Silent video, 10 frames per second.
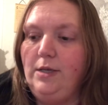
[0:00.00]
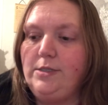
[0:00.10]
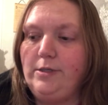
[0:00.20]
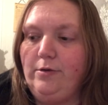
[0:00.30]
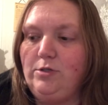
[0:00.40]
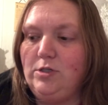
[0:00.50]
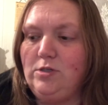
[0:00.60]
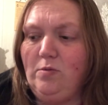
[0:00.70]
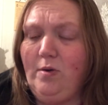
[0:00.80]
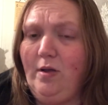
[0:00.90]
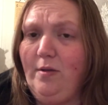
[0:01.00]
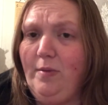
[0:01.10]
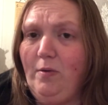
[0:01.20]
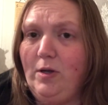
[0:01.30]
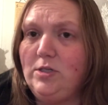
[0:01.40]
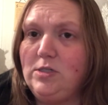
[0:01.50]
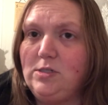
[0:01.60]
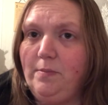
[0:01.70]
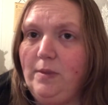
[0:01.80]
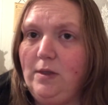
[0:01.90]
so Justin will probably be watching
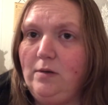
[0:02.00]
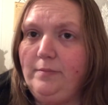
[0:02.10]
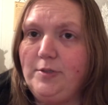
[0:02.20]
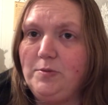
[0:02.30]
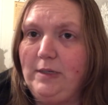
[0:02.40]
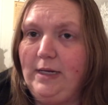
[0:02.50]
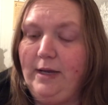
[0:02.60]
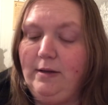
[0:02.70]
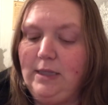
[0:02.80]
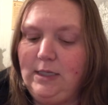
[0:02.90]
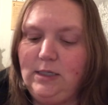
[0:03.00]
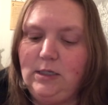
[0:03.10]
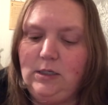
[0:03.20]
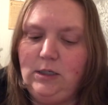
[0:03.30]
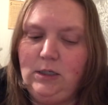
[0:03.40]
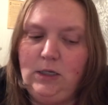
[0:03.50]
something between now and then.